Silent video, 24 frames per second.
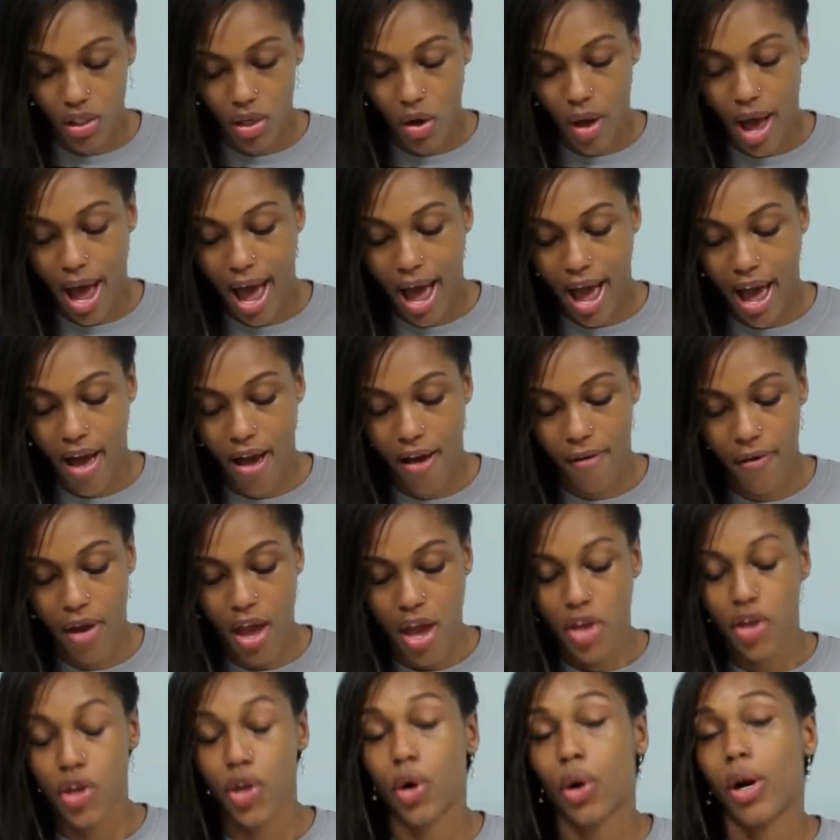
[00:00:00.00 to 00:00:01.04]
also have
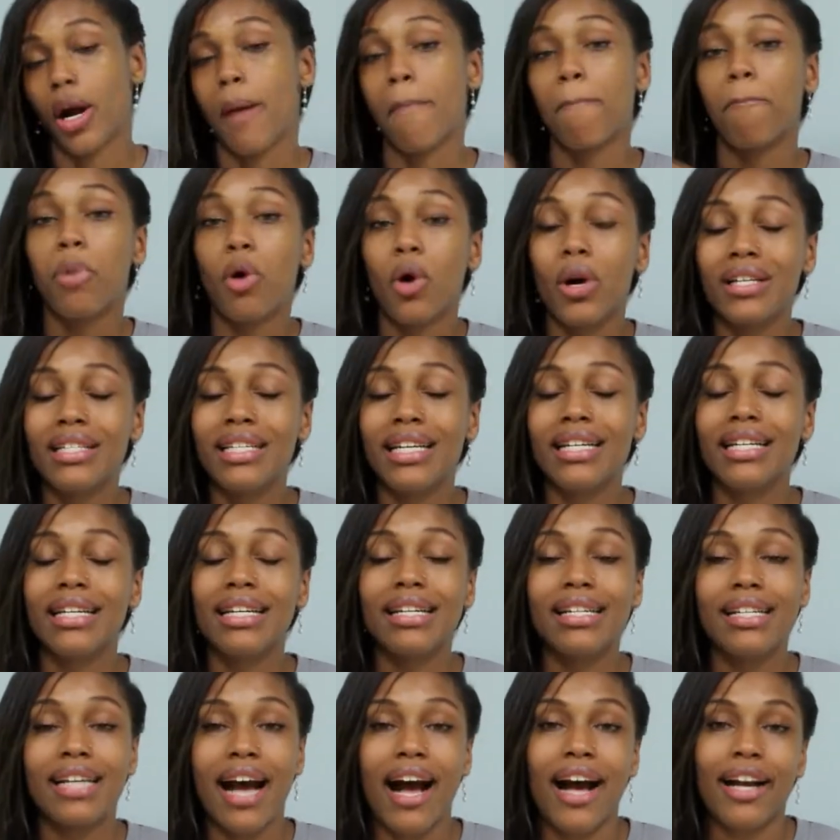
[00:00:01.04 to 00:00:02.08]
your important
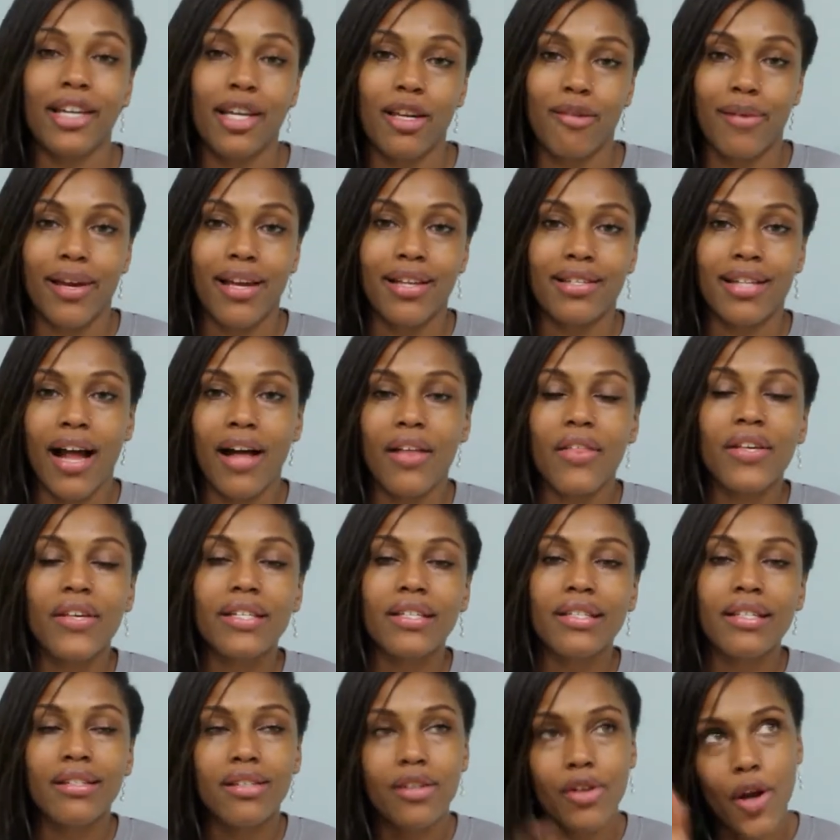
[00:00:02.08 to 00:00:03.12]
documents. Now
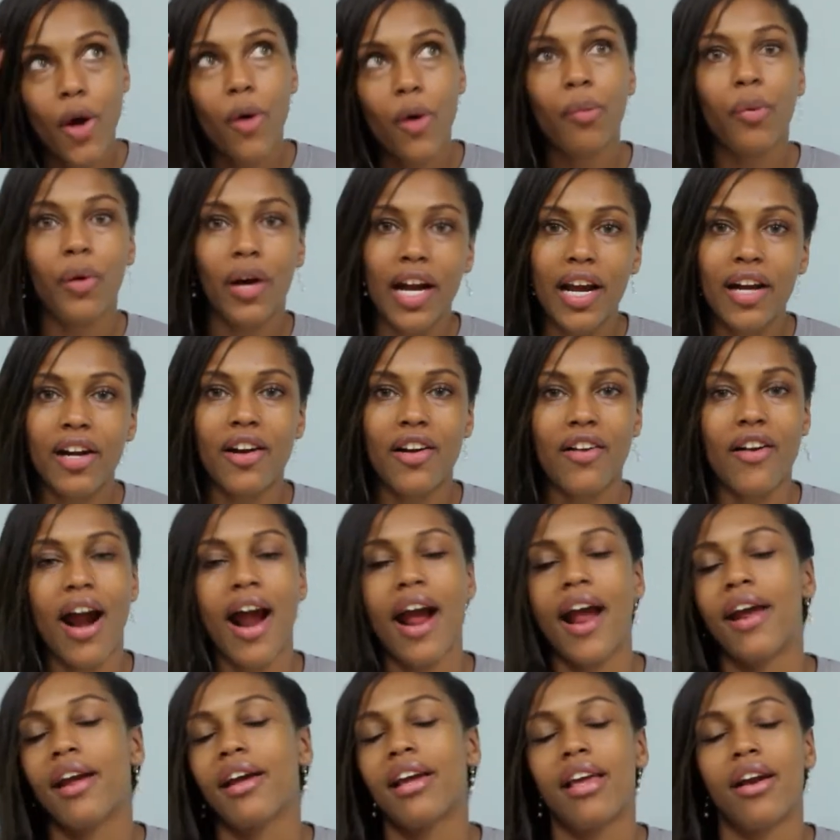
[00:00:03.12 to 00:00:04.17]
this is a no-brainer,
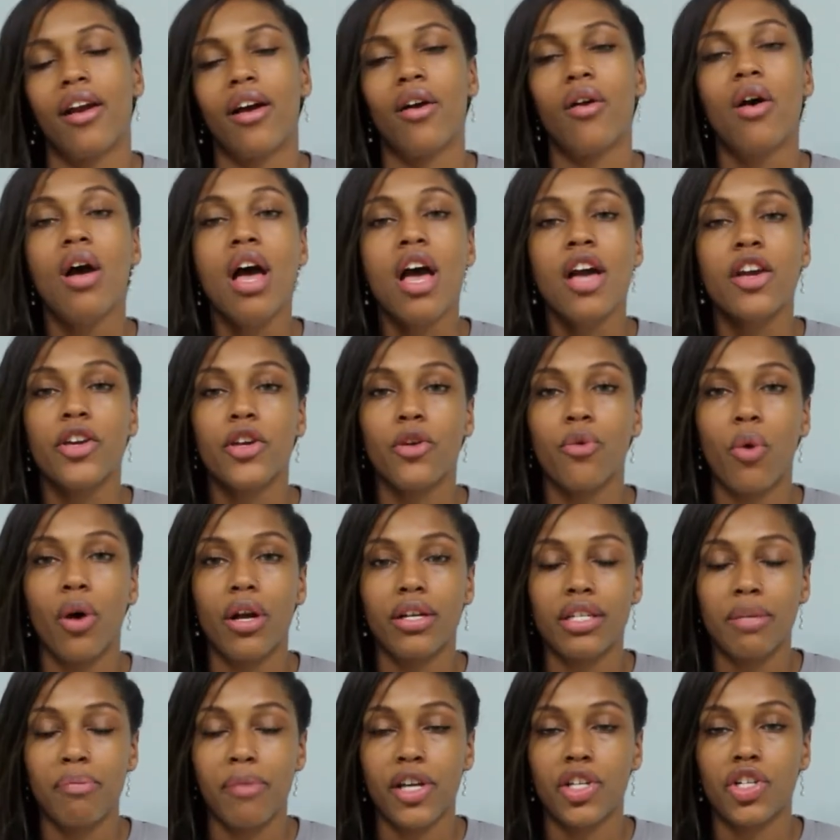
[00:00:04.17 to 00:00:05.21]
right? You know, you
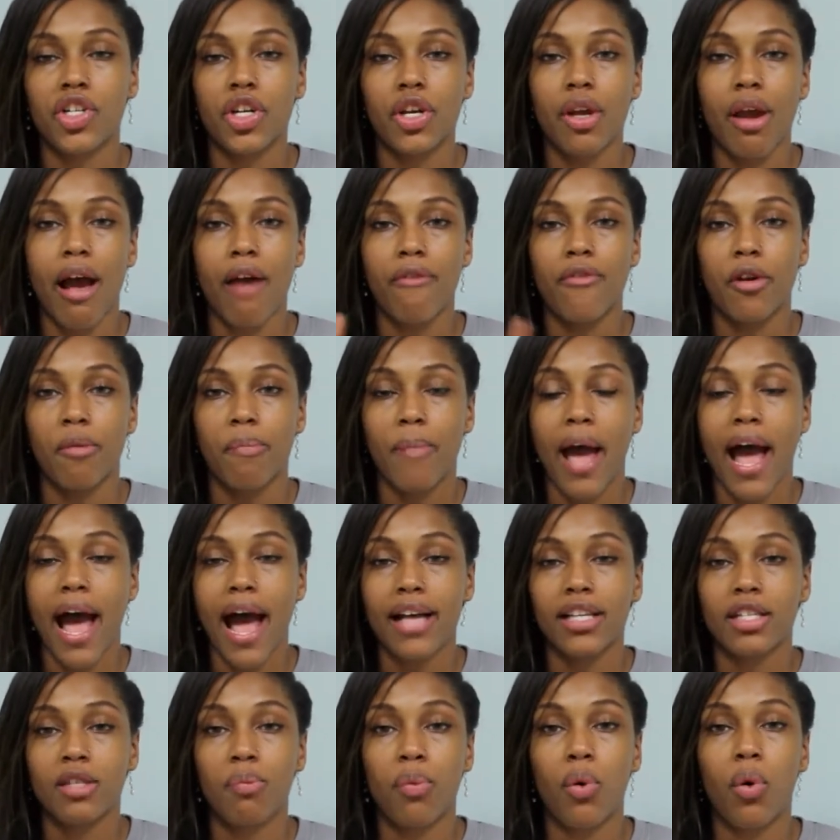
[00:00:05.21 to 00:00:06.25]
want to make sure you have your
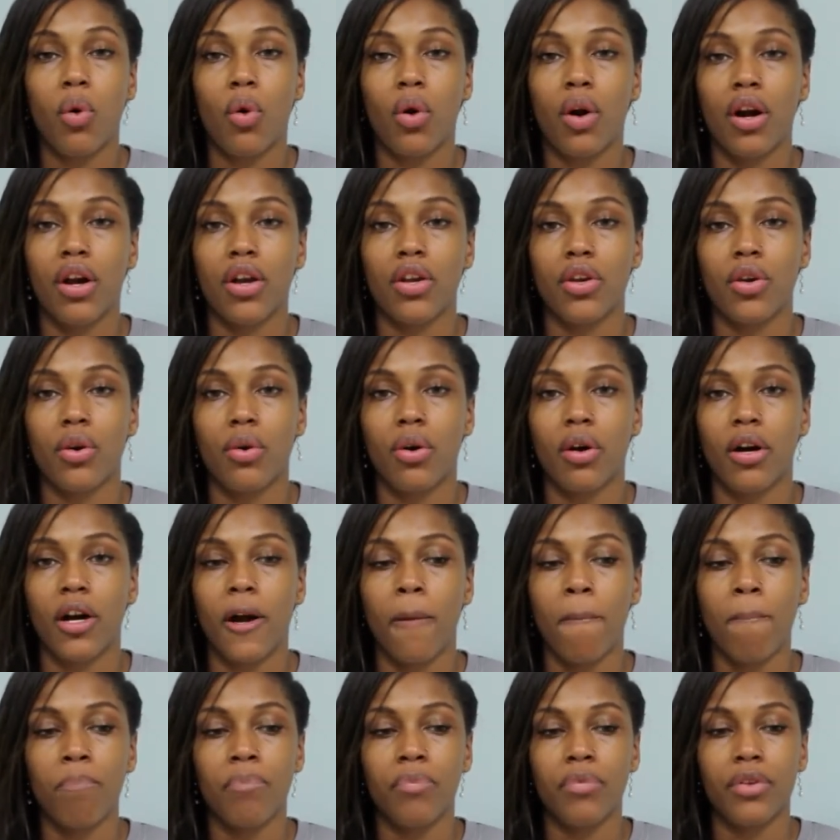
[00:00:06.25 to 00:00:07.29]
passport,
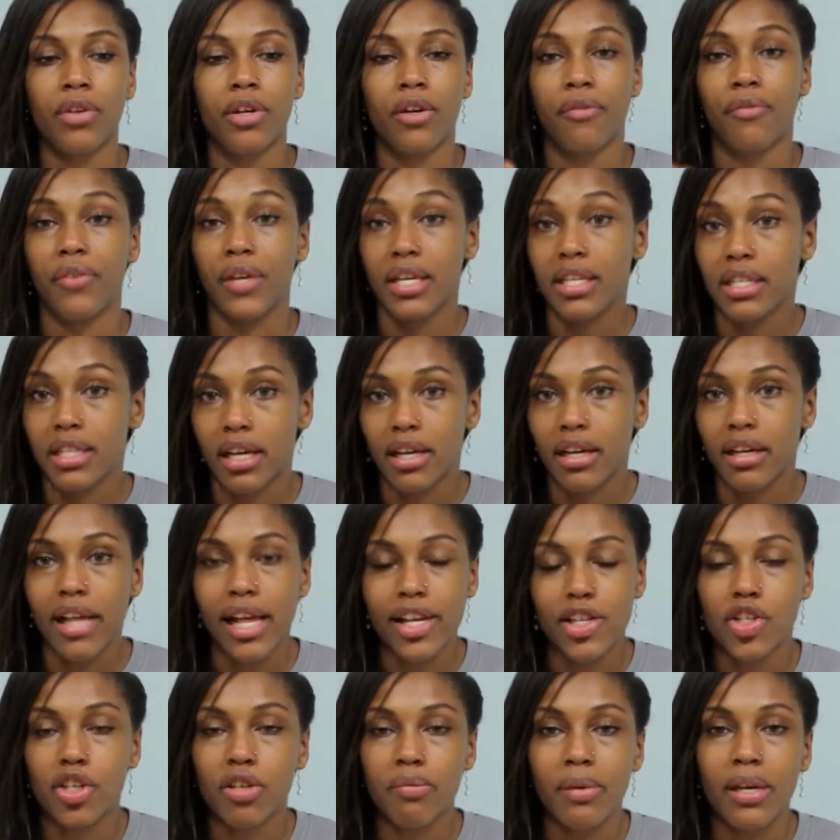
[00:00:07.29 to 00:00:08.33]
your visa,
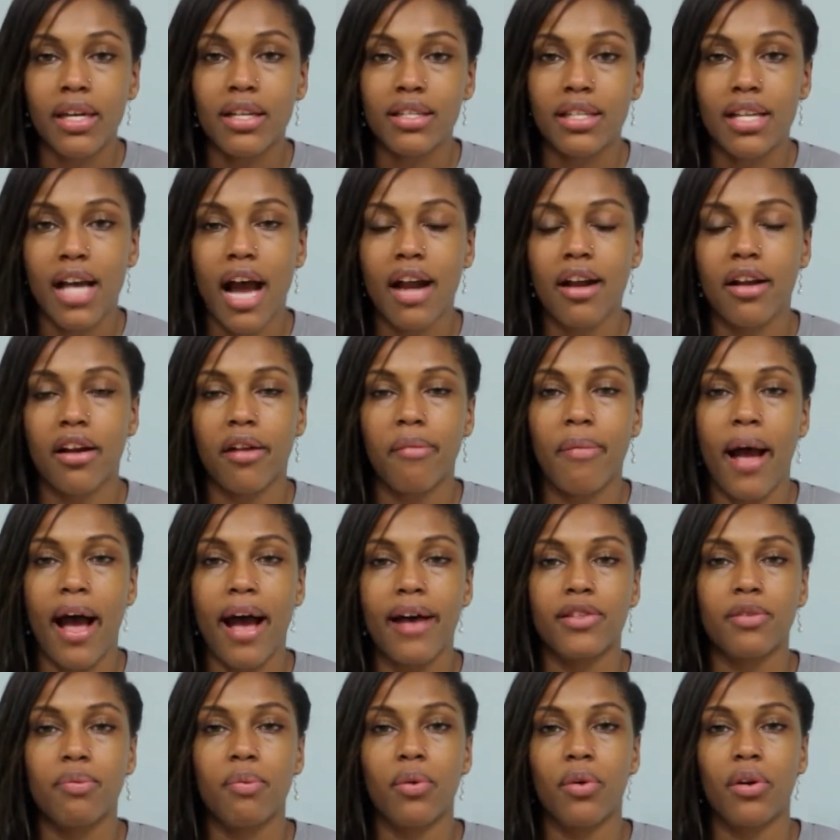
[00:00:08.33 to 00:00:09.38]
that should be inside of your
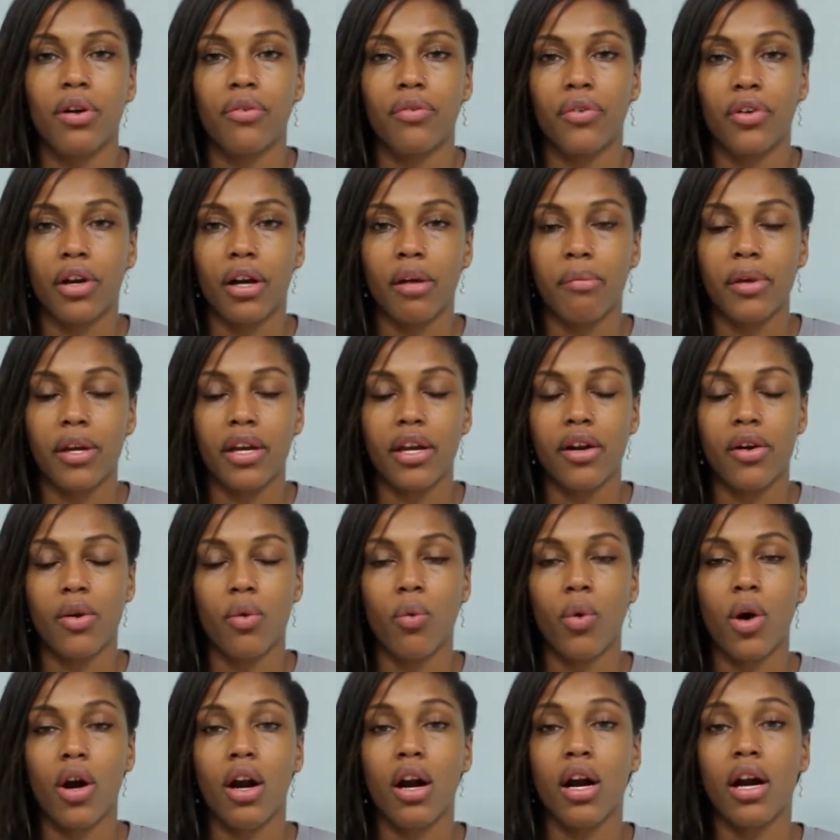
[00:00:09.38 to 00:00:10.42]
passport if you're coming here
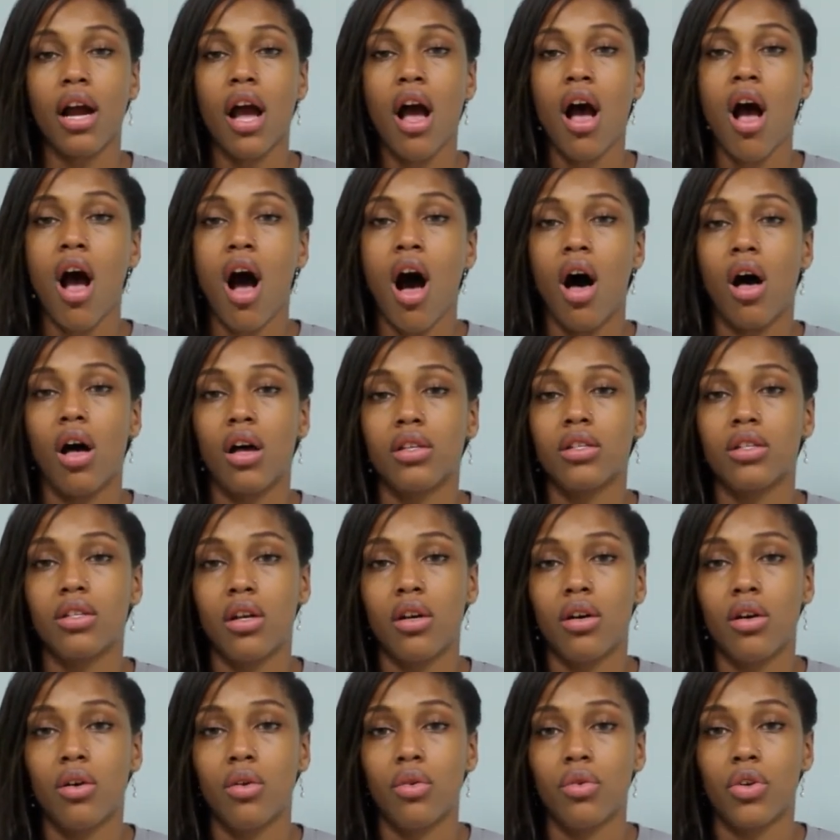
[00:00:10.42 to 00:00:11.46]
to work.
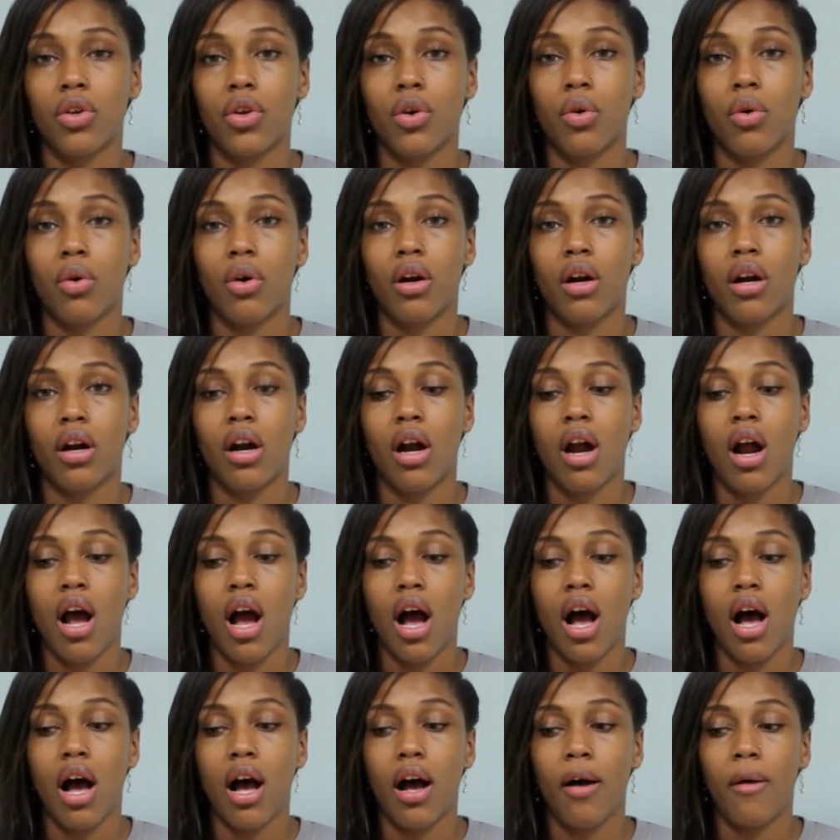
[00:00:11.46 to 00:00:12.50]
Also your
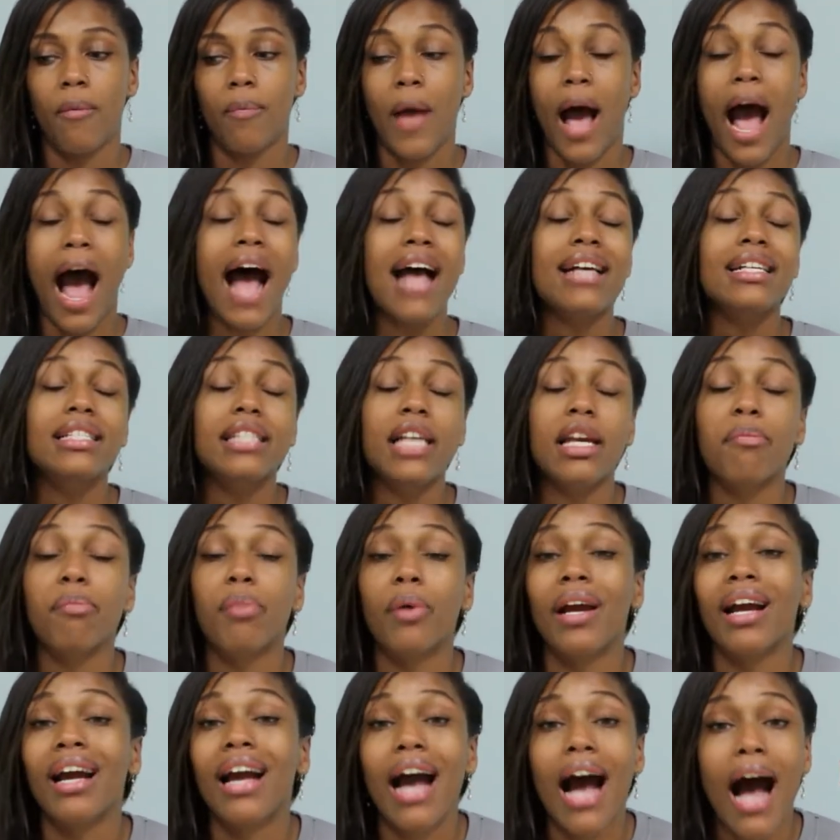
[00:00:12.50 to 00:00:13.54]
I say
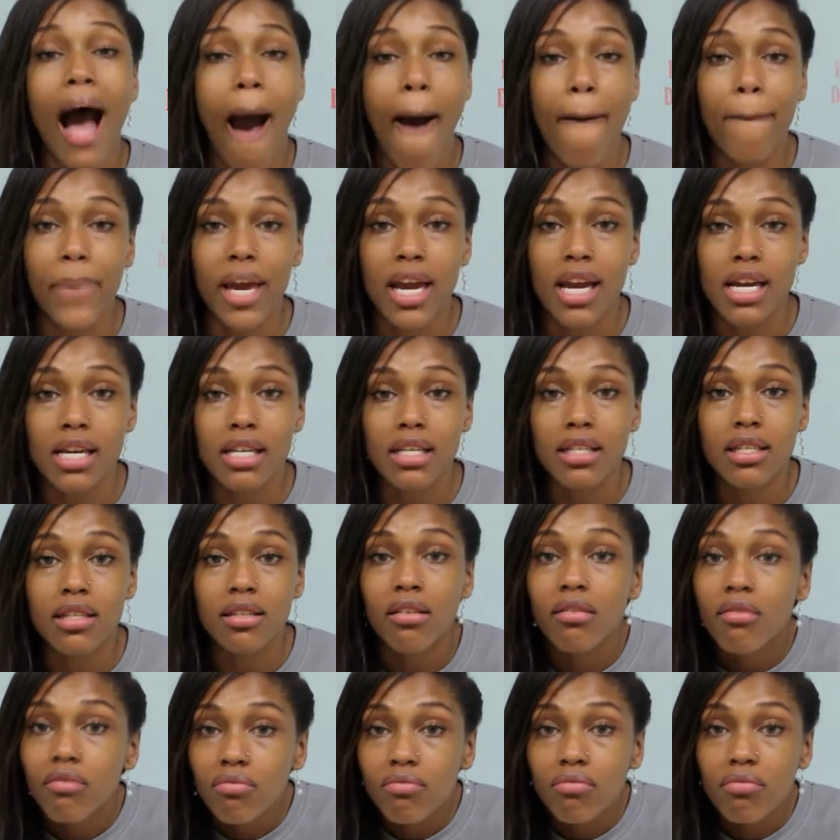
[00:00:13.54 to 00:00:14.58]
bring
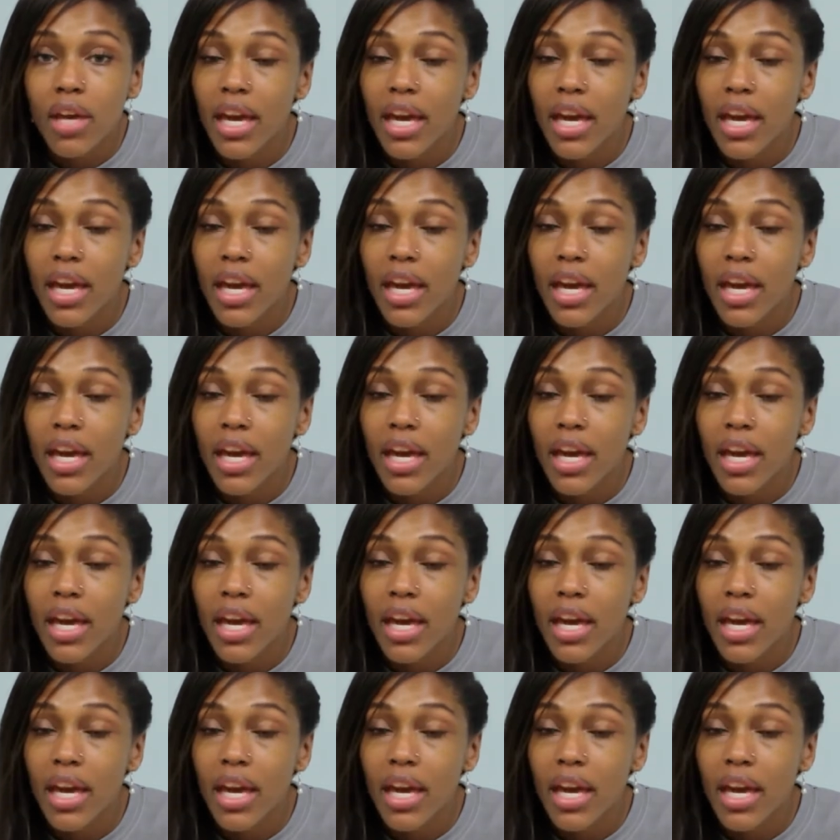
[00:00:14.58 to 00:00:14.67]
copies.